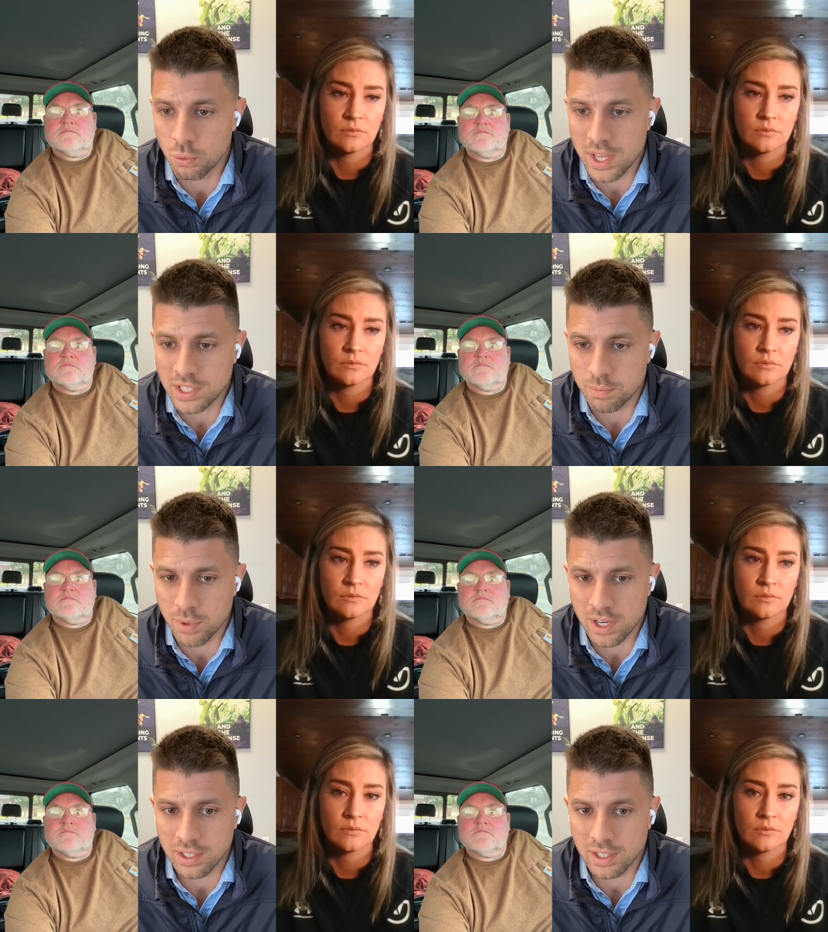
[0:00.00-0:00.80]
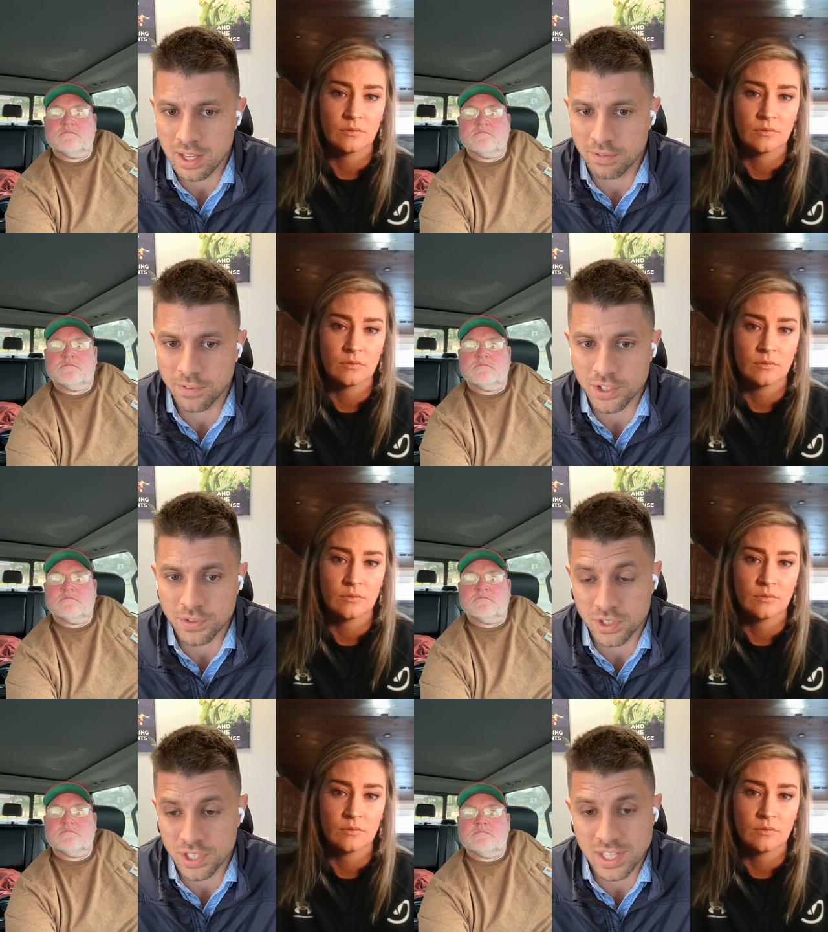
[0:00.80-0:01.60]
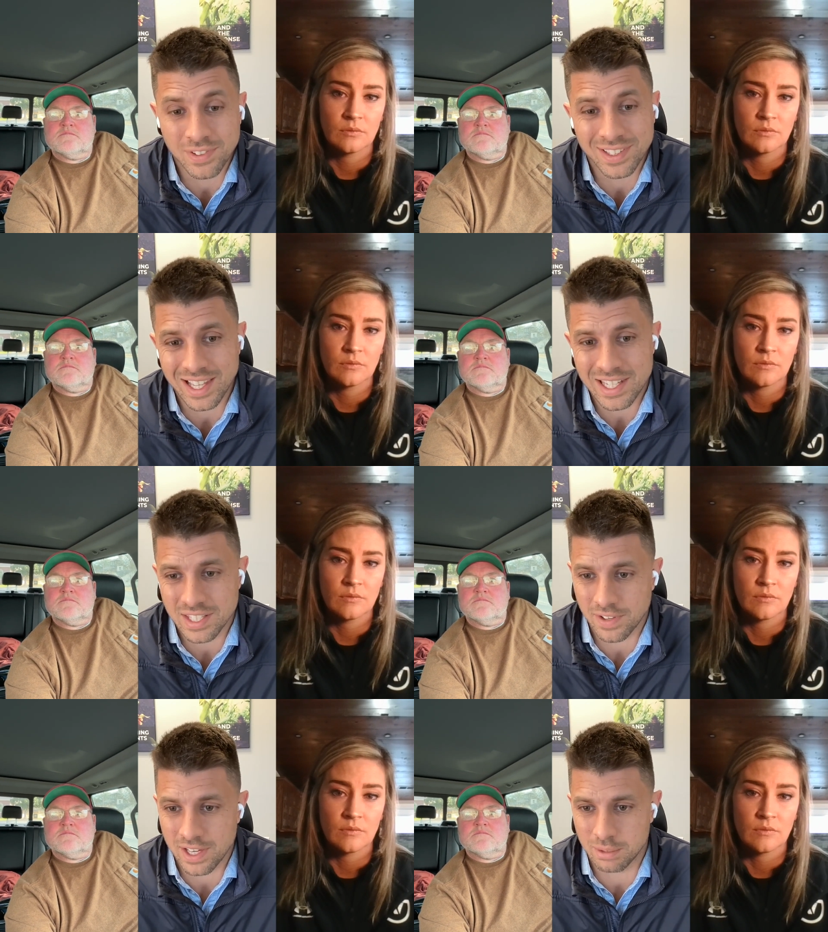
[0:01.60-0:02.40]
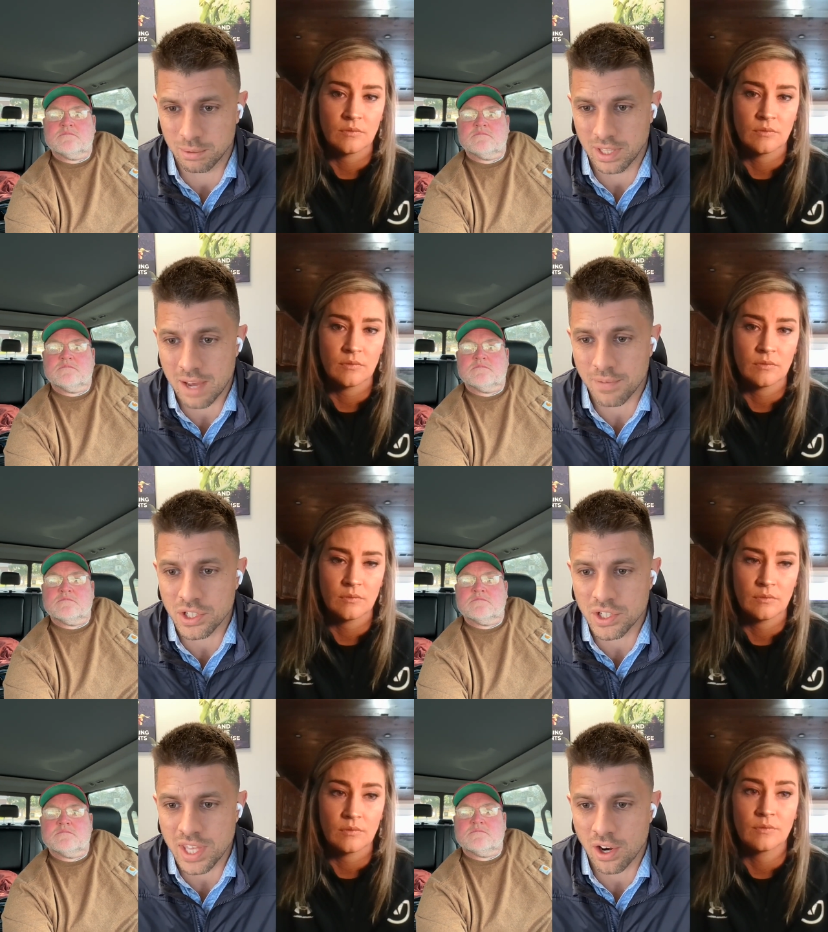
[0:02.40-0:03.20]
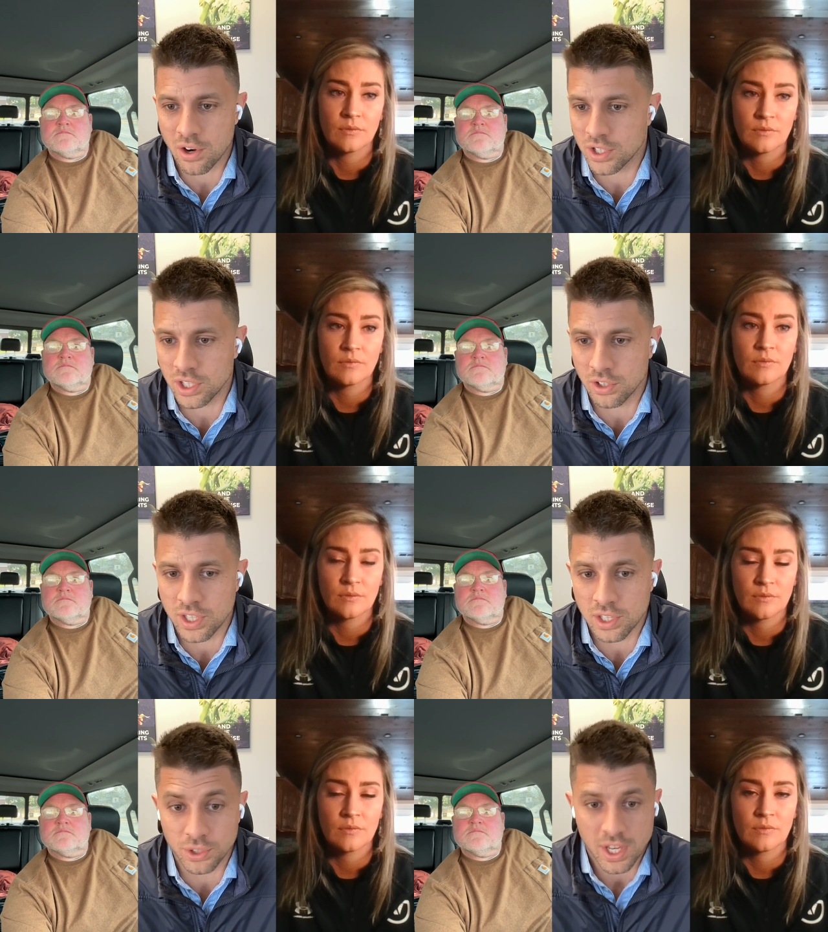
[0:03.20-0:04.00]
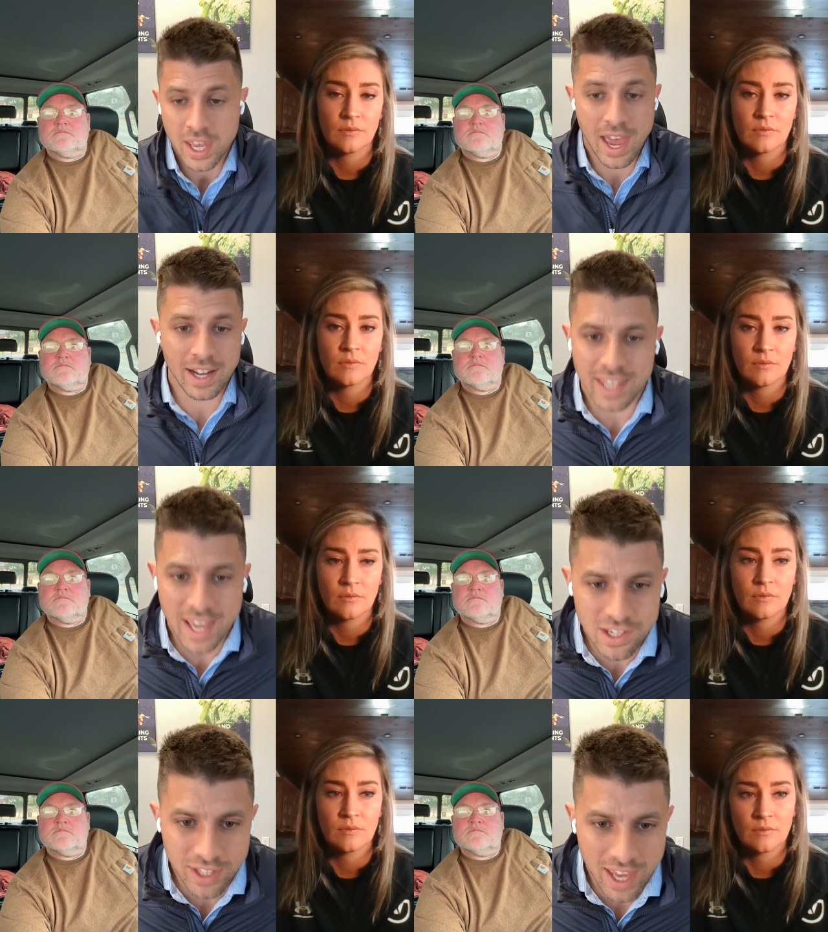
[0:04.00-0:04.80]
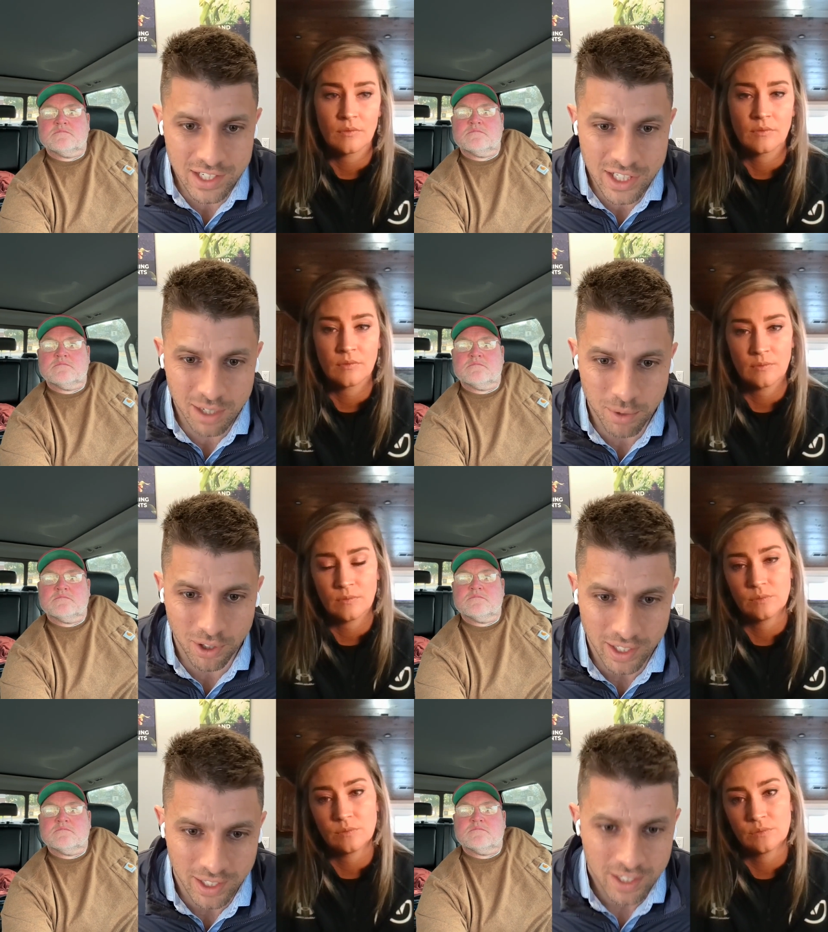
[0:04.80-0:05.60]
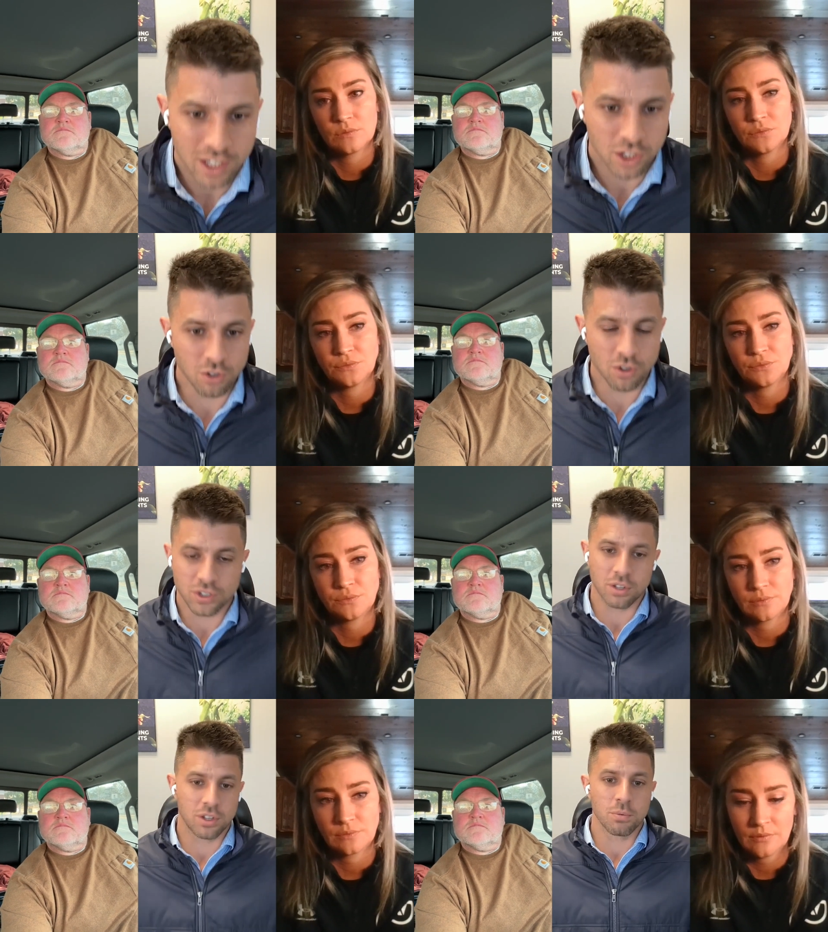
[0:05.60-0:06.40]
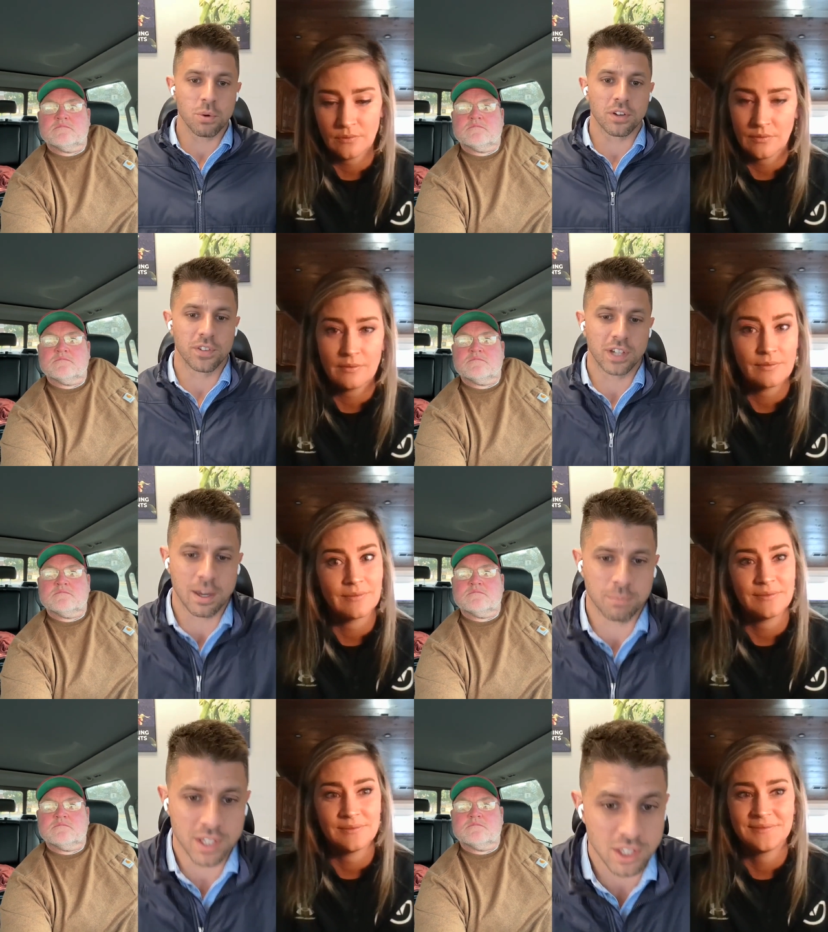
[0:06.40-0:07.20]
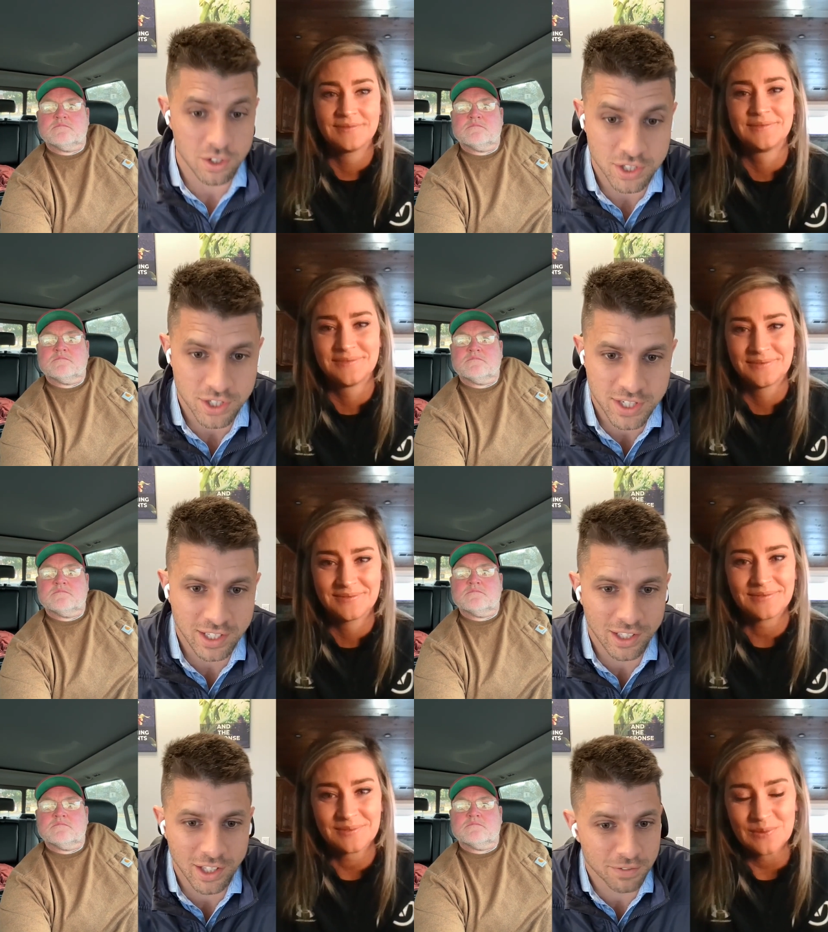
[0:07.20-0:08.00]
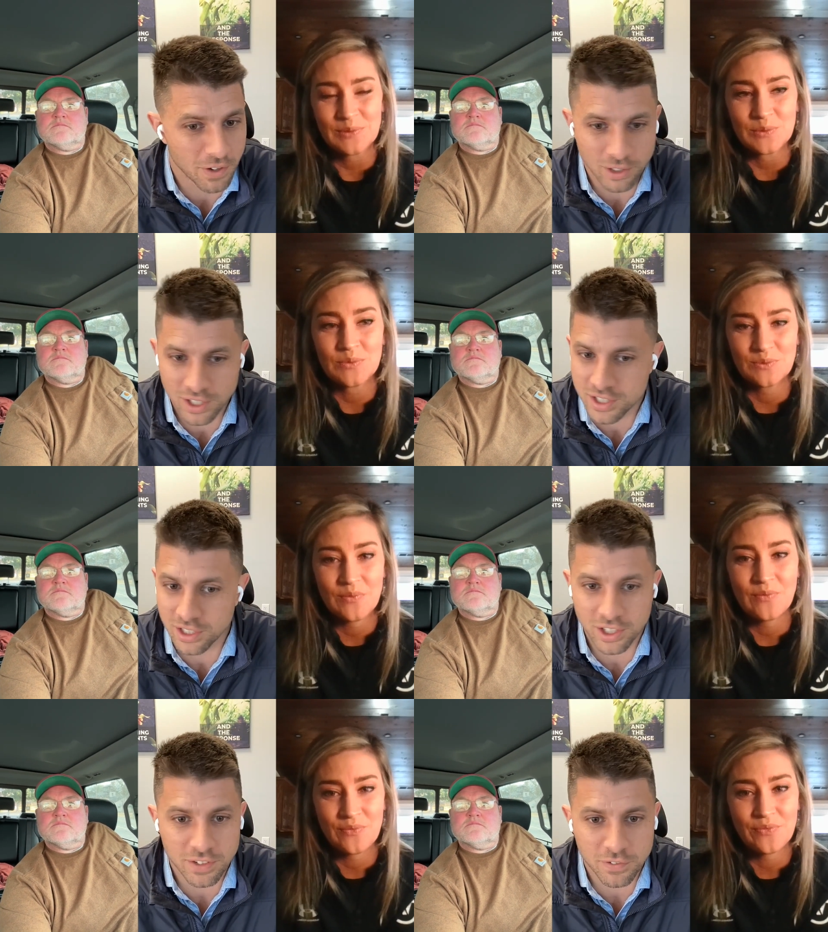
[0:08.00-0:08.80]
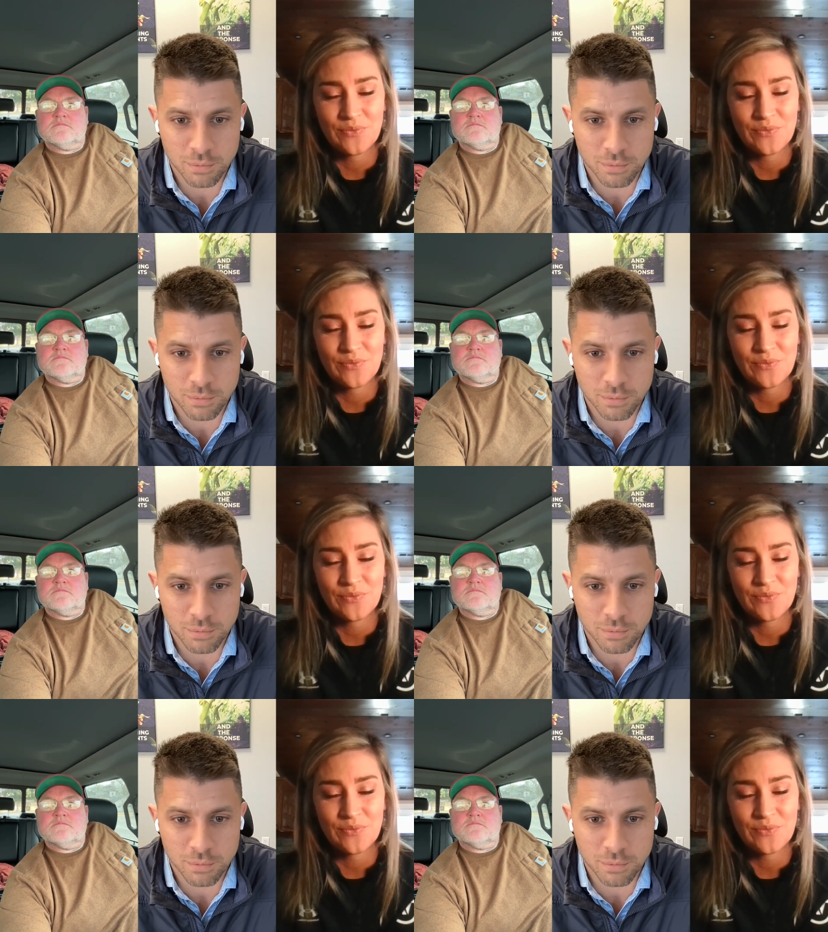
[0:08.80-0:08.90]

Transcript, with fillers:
Speaker 1: cool, wet spring and phosphorus is even less available? How much is that hurting your yield? And can you catch up, Molly? you used to you worked for a company that used to sell a lot of foliars, a